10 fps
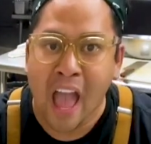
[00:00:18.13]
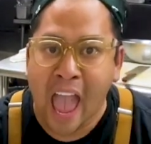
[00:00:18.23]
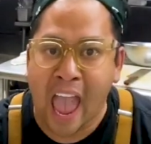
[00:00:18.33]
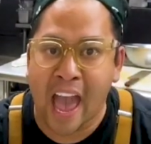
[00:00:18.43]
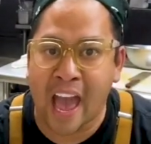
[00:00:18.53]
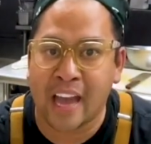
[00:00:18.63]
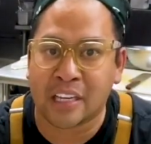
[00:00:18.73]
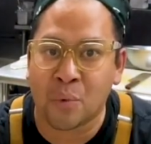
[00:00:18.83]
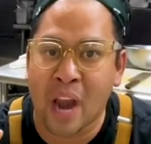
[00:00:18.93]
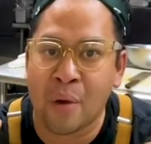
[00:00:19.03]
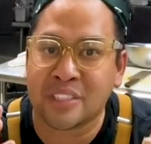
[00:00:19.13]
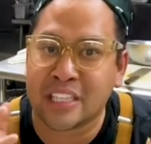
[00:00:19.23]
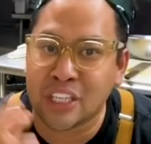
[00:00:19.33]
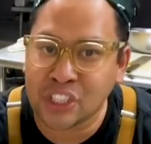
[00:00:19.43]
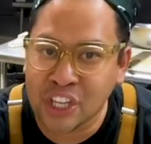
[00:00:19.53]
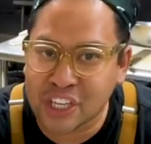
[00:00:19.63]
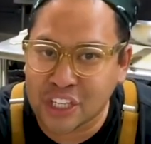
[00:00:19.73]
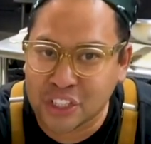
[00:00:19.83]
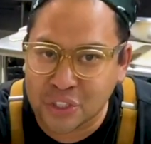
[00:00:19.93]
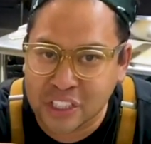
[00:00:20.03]
And what I was initially gonna
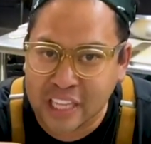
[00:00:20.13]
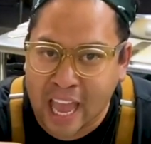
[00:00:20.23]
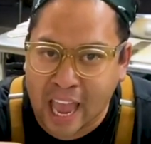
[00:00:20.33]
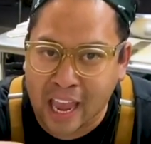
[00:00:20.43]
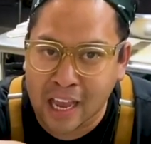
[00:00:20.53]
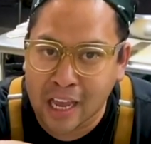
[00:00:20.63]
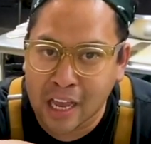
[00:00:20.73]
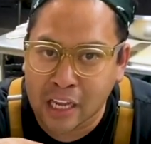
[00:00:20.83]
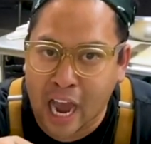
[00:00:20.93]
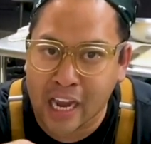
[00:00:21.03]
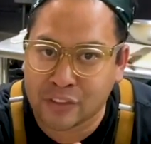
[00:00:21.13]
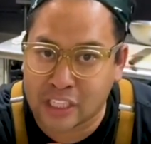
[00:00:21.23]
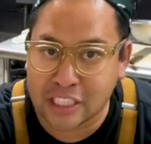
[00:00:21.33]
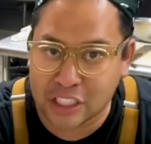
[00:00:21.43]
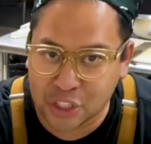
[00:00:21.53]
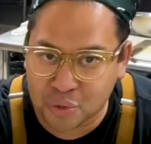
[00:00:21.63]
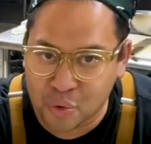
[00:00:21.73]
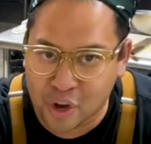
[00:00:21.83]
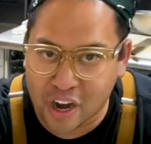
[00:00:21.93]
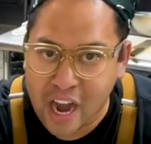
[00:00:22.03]
do today kind of took a
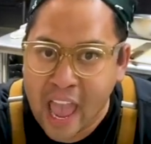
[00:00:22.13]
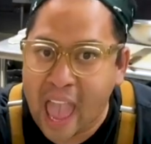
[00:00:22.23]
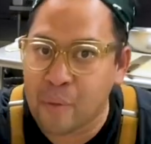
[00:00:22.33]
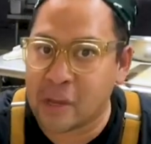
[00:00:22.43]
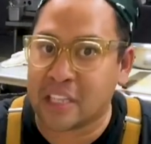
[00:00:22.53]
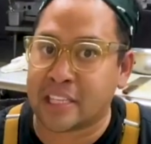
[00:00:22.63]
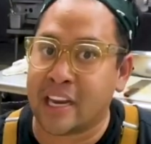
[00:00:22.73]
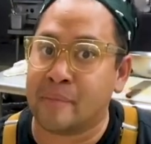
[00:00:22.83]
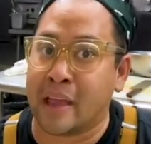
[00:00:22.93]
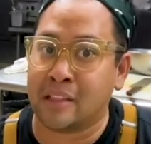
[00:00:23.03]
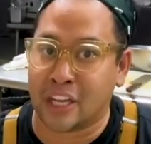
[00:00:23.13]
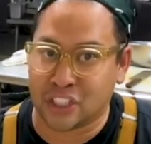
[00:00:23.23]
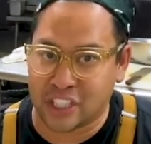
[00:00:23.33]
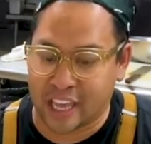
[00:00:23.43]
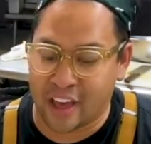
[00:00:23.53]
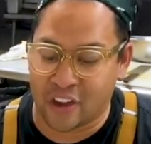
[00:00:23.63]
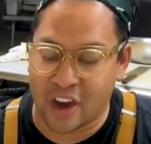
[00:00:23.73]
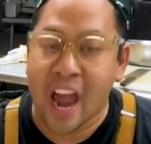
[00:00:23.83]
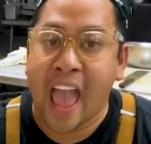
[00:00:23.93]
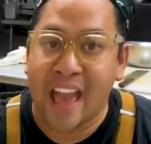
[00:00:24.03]
detour, and we decided to make lunch together,
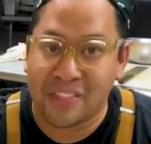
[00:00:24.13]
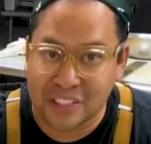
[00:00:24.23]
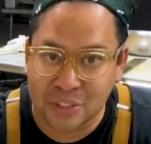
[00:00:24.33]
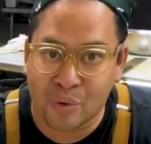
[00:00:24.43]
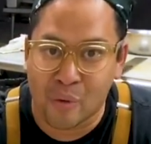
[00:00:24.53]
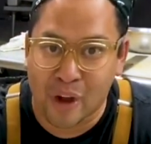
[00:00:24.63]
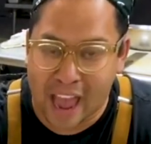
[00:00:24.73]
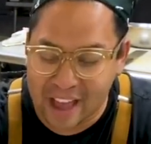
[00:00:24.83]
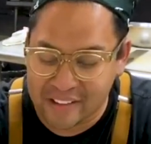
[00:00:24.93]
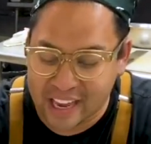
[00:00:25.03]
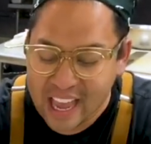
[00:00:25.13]
and this is what we're having.